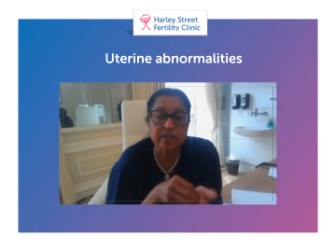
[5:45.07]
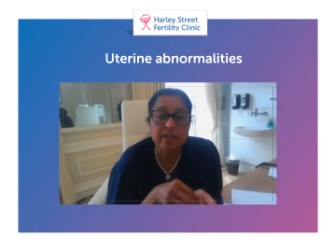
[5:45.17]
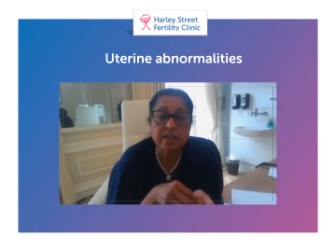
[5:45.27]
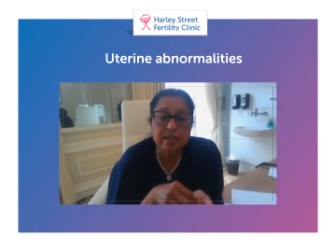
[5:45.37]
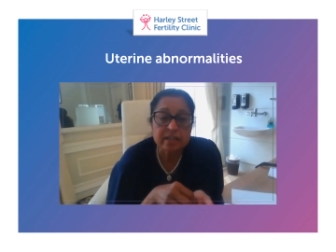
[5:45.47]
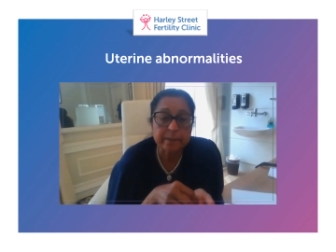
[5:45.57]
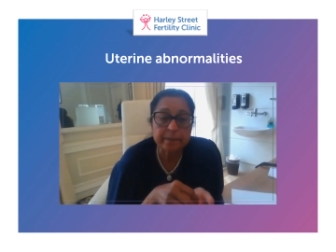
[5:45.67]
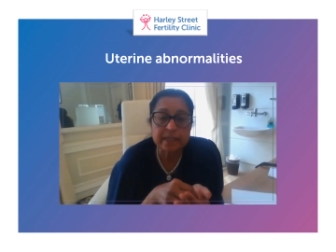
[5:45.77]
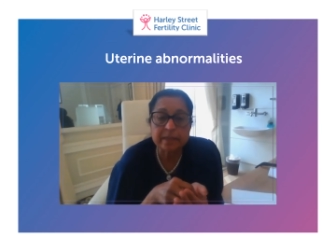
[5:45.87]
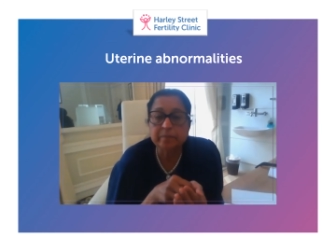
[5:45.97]

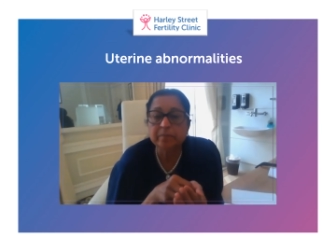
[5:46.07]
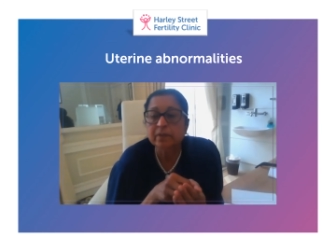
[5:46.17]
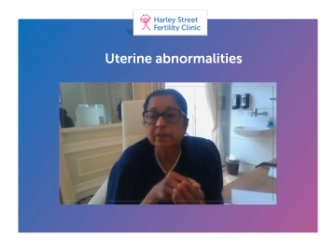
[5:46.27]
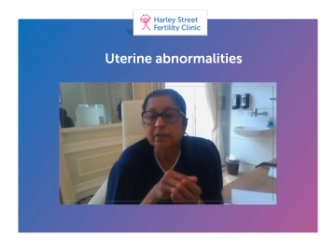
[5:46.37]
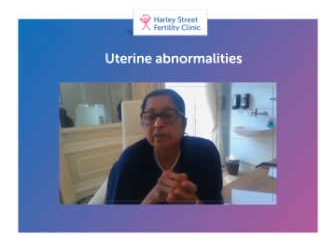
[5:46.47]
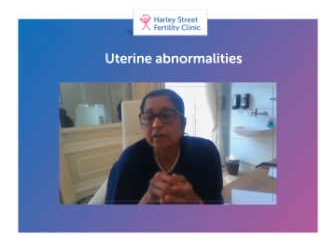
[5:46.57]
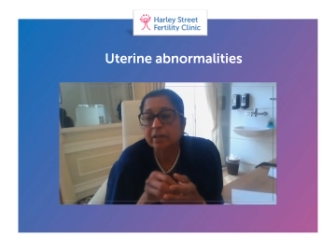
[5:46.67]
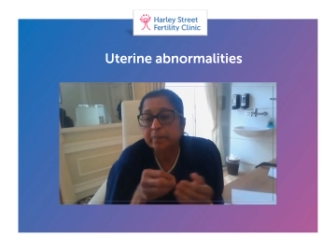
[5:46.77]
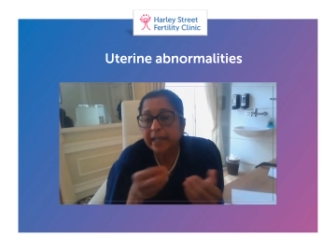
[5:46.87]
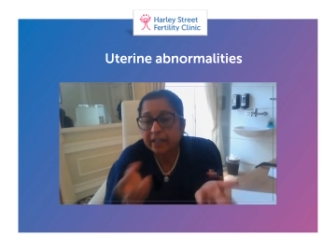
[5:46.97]
septum or
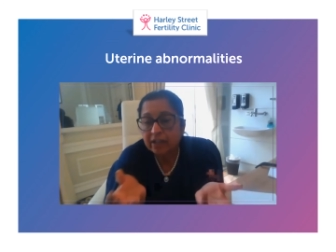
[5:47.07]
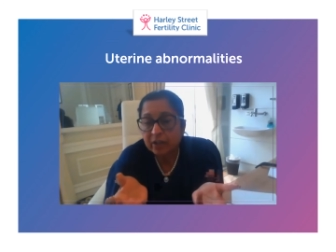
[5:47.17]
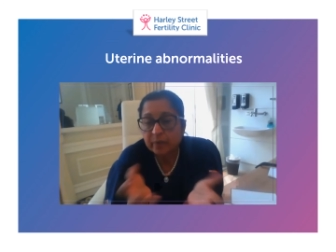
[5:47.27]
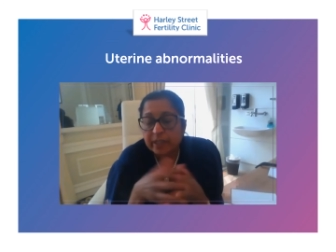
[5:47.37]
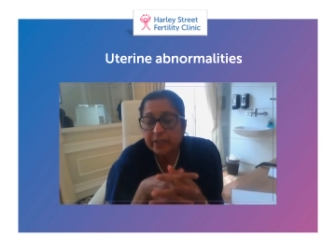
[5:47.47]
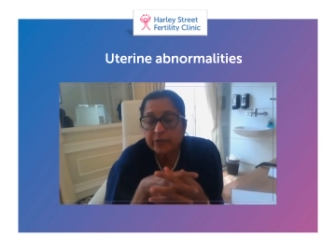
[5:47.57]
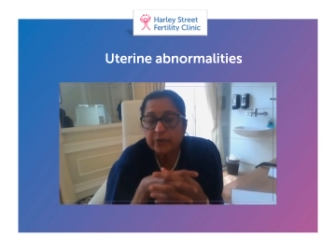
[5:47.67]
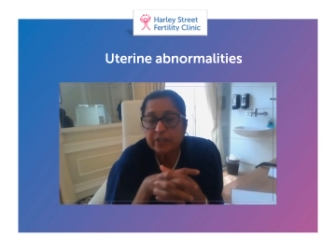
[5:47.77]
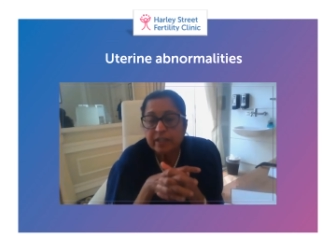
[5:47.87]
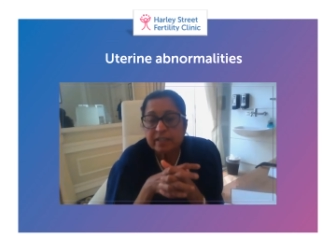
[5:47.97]
bicarbonate
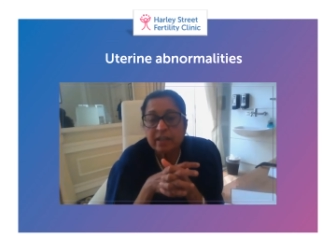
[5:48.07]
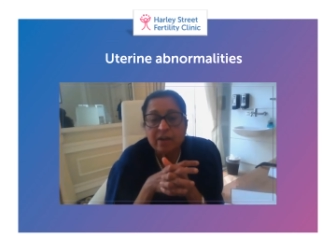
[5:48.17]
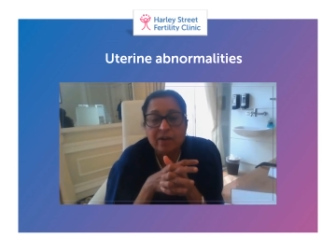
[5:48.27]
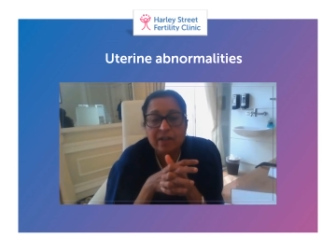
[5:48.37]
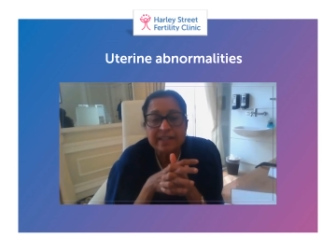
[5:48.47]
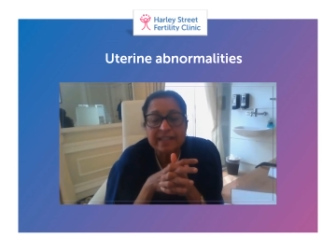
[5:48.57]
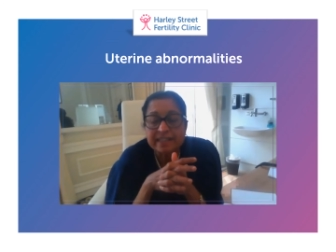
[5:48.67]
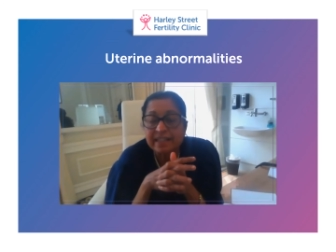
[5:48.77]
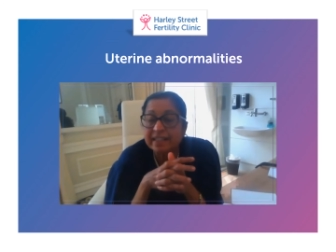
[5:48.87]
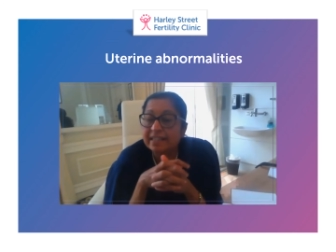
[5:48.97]
uterus. All these
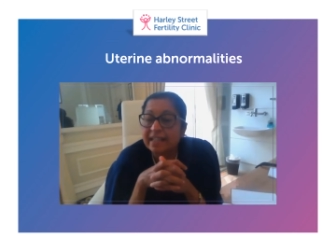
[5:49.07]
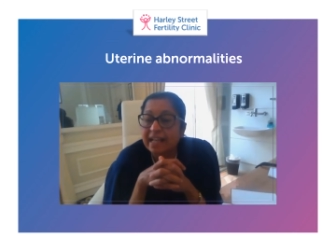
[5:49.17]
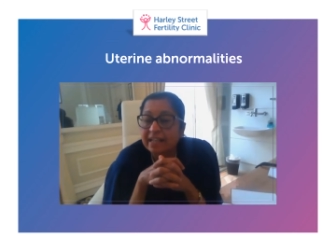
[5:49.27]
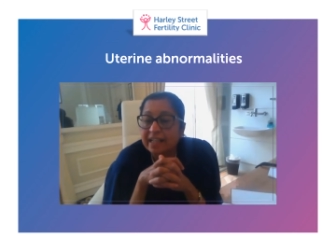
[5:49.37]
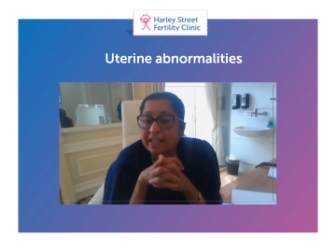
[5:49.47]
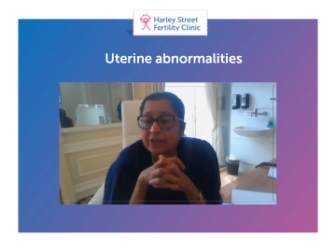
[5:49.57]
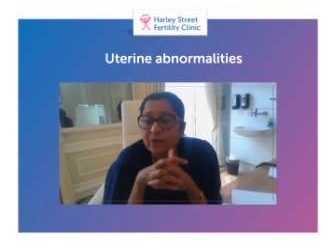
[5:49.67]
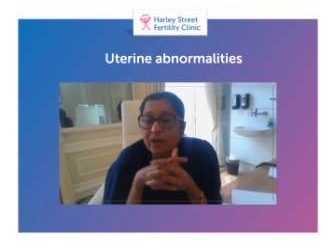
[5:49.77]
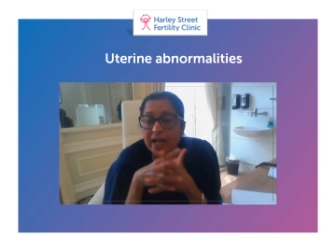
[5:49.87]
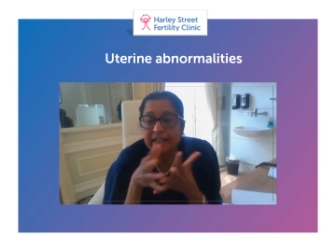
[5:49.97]
things can lead to a
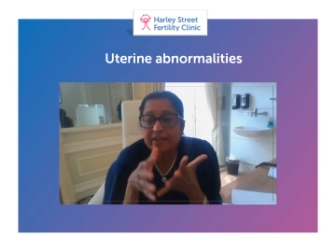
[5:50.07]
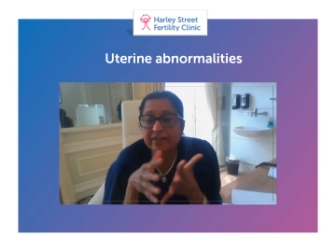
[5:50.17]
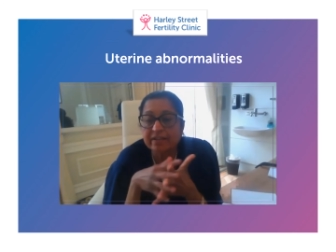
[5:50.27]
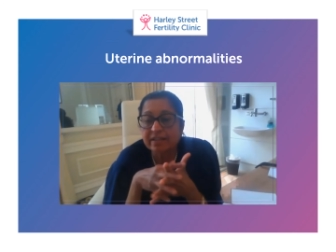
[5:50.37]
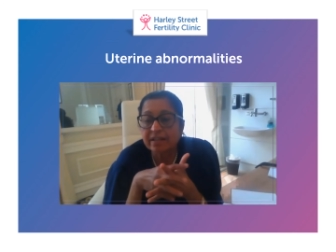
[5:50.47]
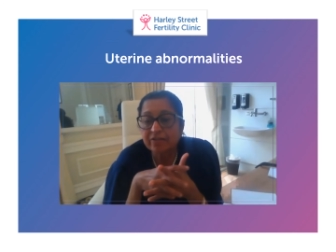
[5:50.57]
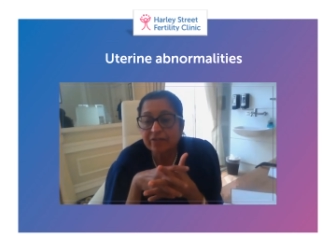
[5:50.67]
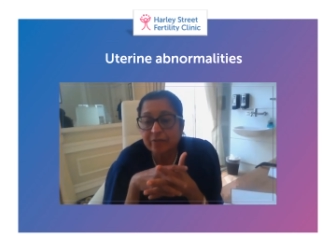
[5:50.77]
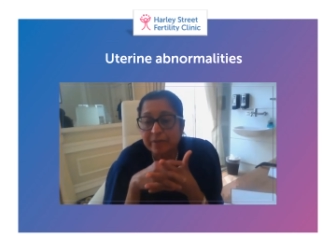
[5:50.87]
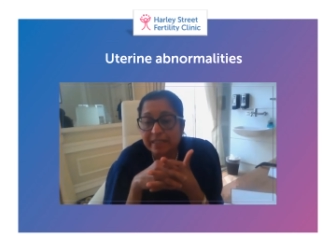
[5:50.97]
higher risk of
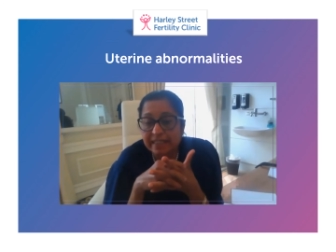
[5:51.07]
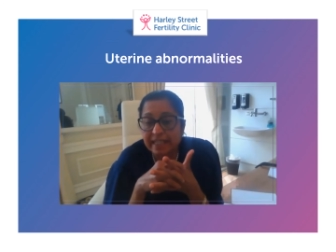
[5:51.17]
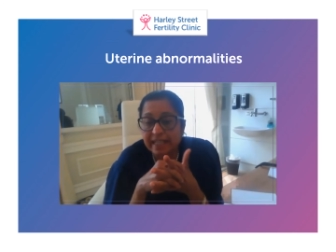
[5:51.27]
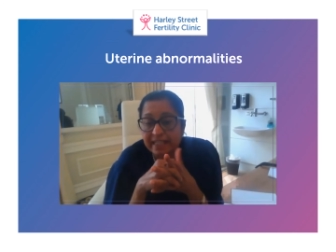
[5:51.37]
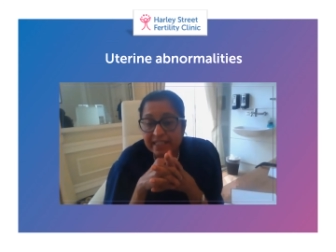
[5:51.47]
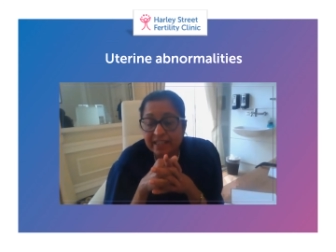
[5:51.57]
miscarriage.